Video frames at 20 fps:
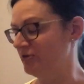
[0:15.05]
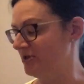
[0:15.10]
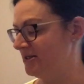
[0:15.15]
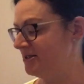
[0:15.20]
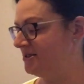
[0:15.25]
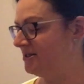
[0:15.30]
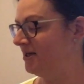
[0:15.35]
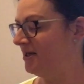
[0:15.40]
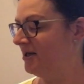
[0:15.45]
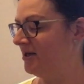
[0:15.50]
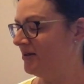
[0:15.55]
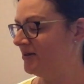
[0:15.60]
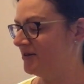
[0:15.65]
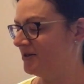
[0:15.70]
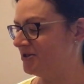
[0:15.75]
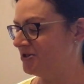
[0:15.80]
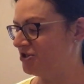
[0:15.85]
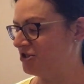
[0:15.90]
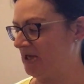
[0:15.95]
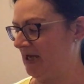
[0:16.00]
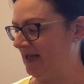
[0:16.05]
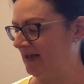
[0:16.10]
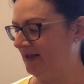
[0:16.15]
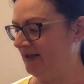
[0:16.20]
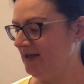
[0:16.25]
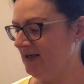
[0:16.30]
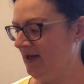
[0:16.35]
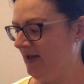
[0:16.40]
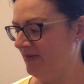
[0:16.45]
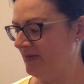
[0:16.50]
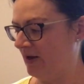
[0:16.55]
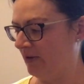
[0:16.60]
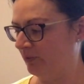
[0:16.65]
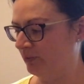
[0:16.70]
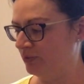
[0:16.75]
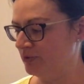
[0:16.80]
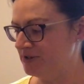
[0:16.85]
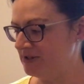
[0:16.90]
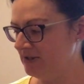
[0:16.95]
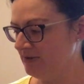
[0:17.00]
read The Jelly That
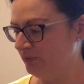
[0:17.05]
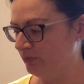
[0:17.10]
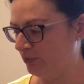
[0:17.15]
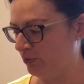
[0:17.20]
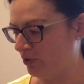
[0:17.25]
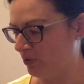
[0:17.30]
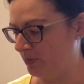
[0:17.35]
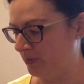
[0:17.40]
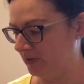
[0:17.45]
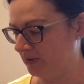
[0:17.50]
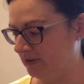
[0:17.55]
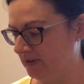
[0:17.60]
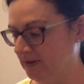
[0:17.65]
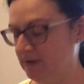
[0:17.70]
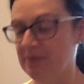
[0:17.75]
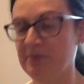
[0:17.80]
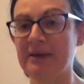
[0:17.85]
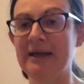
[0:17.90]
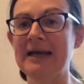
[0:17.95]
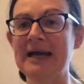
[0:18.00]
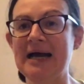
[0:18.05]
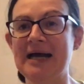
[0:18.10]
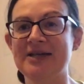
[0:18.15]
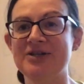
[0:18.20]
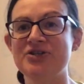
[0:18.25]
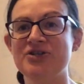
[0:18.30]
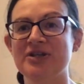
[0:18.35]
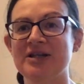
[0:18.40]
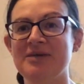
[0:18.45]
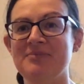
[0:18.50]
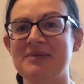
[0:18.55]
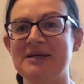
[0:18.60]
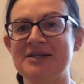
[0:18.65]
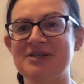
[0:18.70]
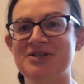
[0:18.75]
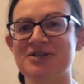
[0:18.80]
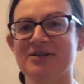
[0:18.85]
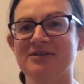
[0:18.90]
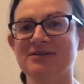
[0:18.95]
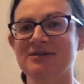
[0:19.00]
Wouldn't Wobble by Angela
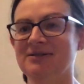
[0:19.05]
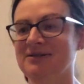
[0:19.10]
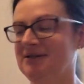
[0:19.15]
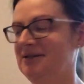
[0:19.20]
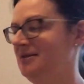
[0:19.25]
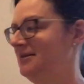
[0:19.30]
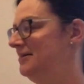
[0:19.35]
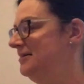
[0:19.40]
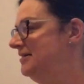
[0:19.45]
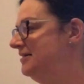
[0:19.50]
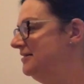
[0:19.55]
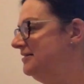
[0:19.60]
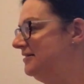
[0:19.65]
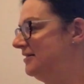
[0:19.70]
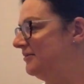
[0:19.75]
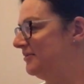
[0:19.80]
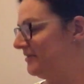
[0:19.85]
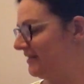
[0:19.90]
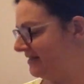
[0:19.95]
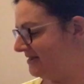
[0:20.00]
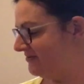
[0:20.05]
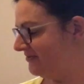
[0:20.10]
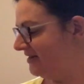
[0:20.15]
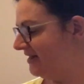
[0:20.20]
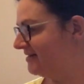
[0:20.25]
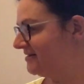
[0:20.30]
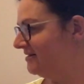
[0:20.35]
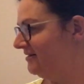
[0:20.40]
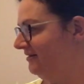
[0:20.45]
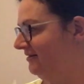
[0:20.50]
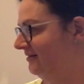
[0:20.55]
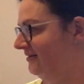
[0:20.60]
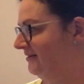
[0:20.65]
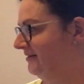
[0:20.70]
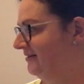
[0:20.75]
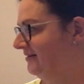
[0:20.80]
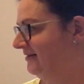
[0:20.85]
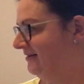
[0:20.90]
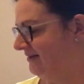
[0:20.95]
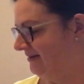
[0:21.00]
Mitchell. Are we ready, Vanessa?
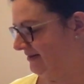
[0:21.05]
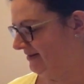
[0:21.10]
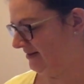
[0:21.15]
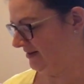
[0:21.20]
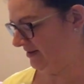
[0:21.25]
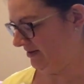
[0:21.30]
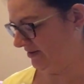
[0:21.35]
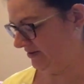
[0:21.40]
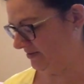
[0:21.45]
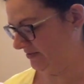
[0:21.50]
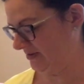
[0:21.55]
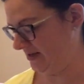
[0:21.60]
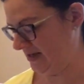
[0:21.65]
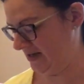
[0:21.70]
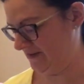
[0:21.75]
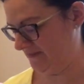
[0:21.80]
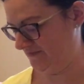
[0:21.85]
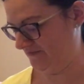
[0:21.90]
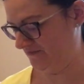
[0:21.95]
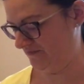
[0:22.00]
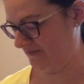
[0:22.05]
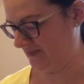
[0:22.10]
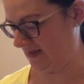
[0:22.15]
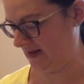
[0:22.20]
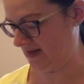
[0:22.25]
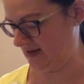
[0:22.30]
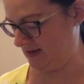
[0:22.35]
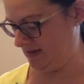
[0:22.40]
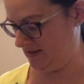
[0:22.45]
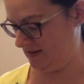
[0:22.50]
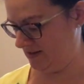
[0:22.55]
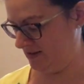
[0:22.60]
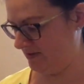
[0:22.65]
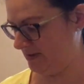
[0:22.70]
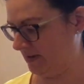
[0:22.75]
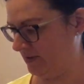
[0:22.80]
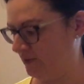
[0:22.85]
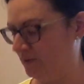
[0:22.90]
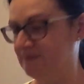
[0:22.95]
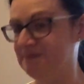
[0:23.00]
Okay, here
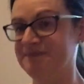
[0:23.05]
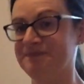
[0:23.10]
we go.